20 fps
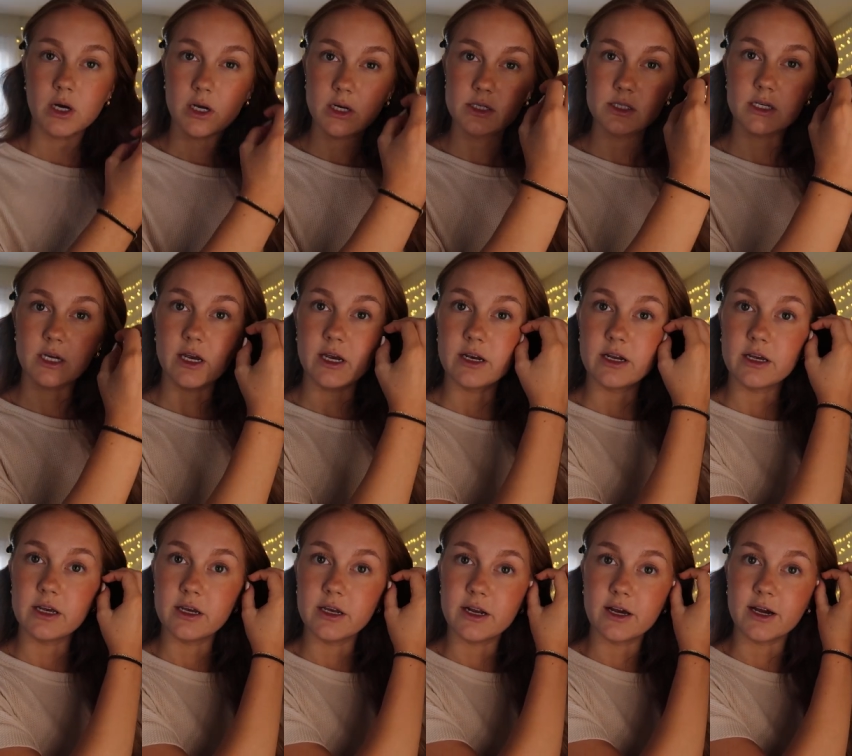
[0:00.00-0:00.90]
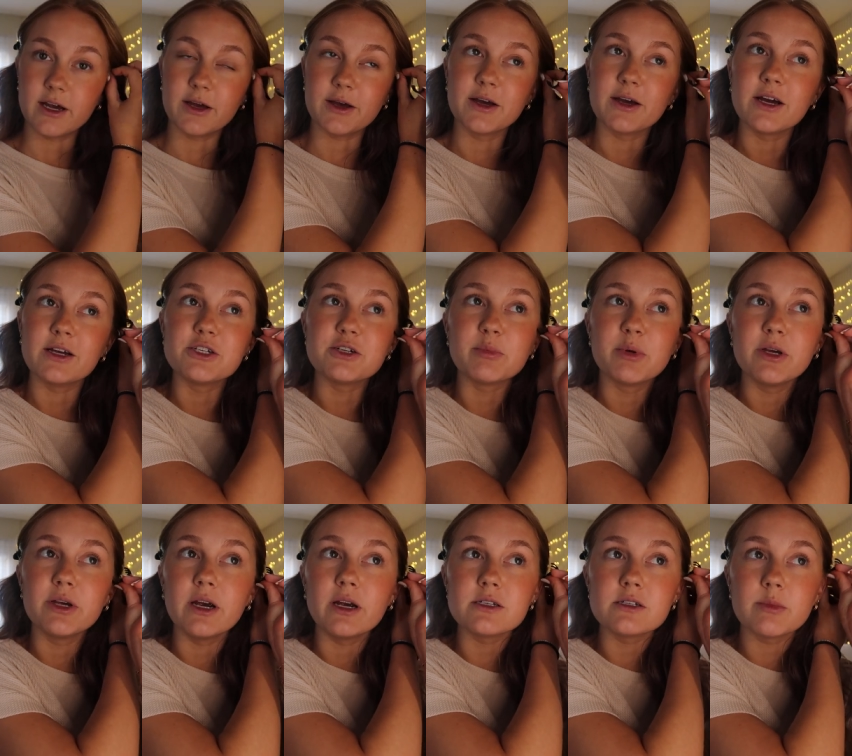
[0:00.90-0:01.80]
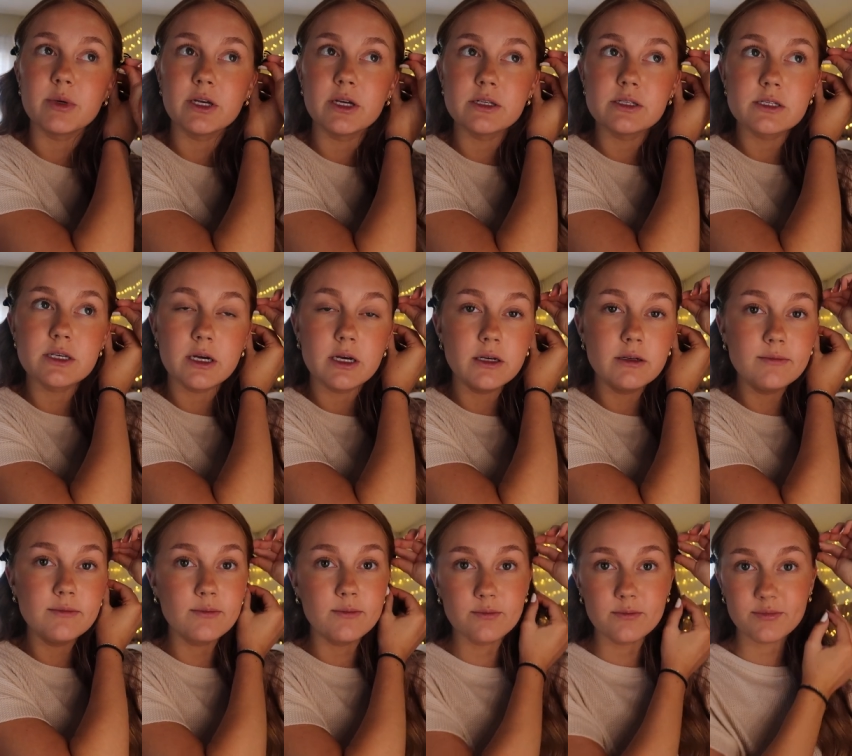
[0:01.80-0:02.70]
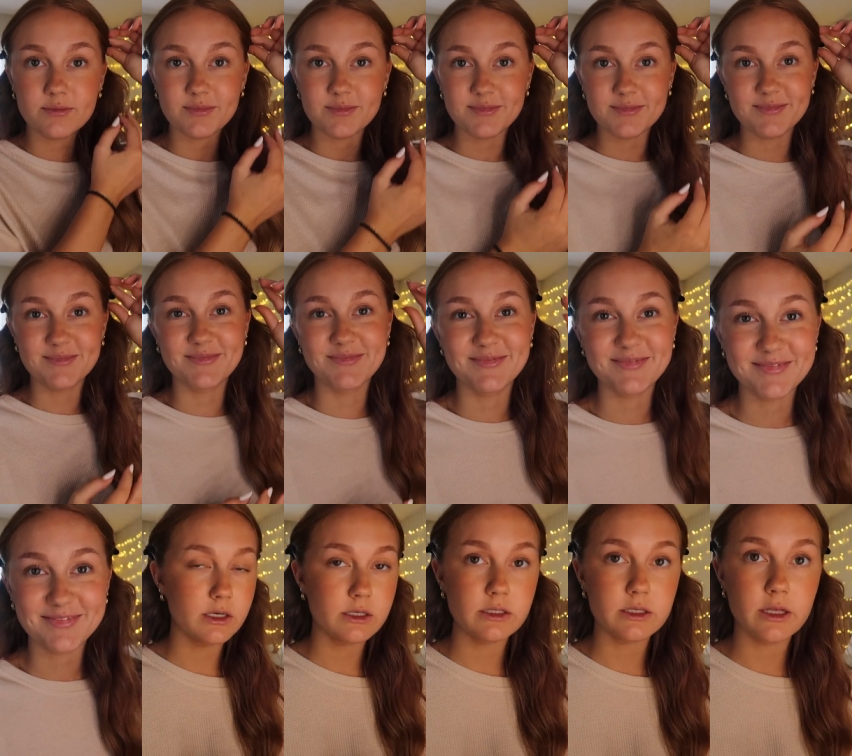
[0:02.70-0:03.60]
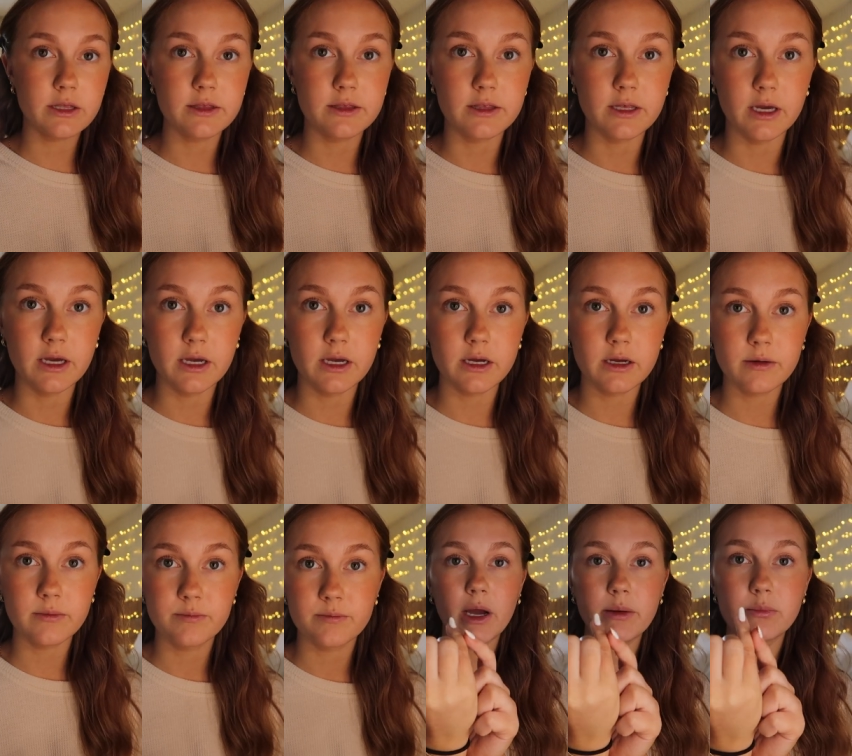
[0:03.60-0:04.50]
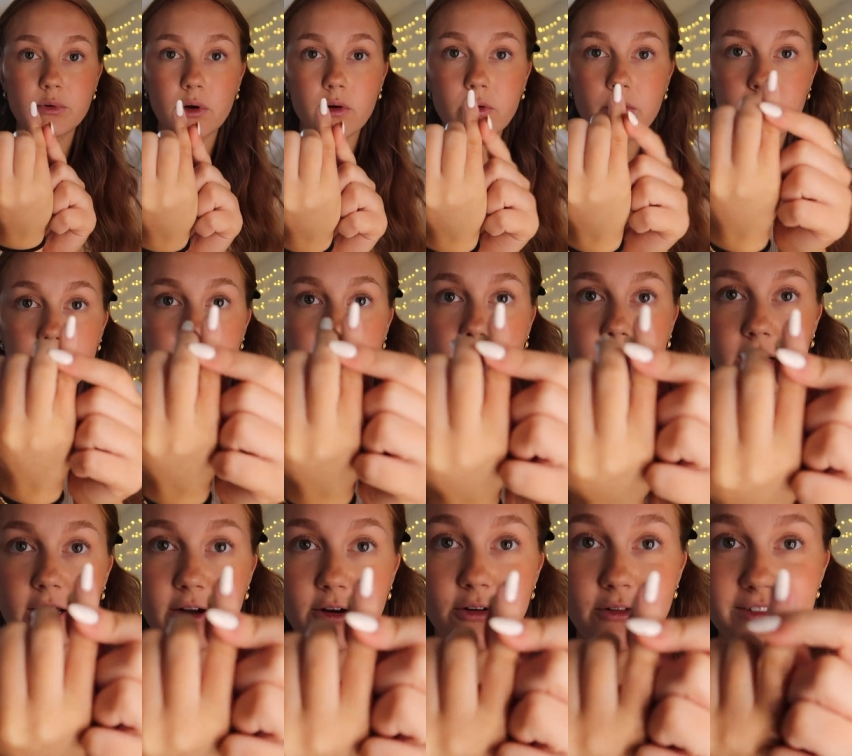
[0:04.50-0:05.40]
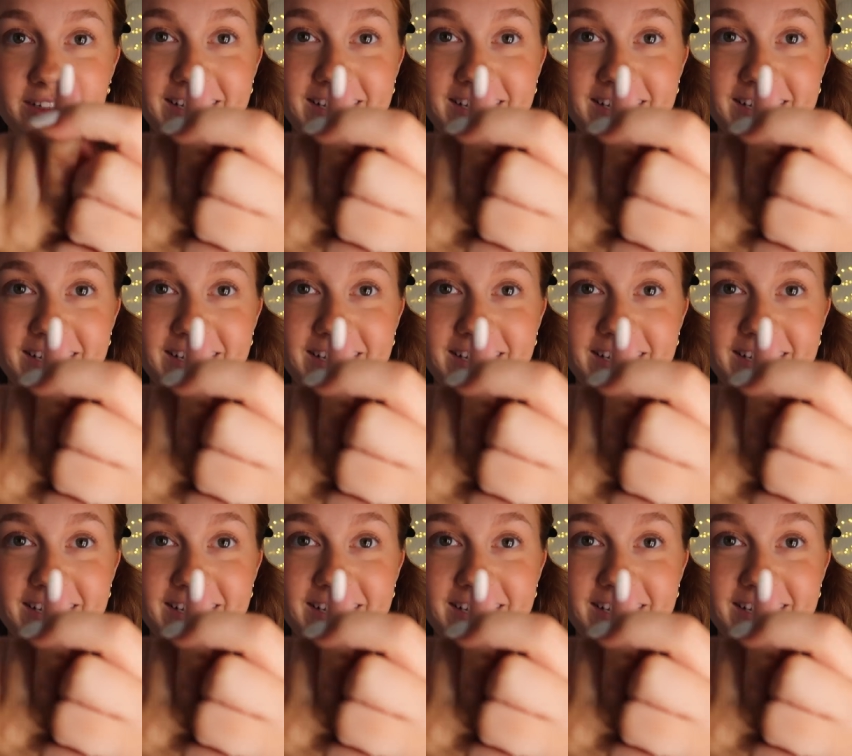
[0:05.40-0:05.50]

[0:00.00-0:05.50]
I decided I should put you guys on my good side. Here's the thing, I broke my nail